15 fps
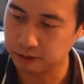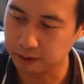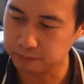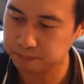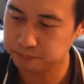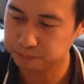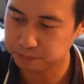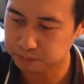right?
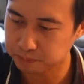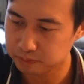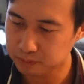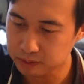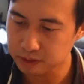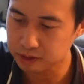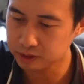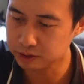
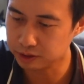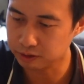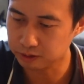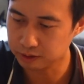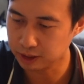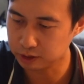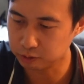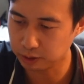So
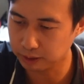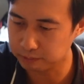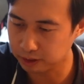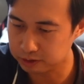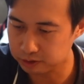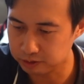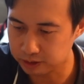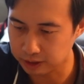that's why I'm
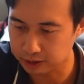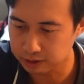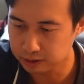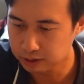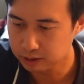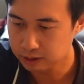not doing that.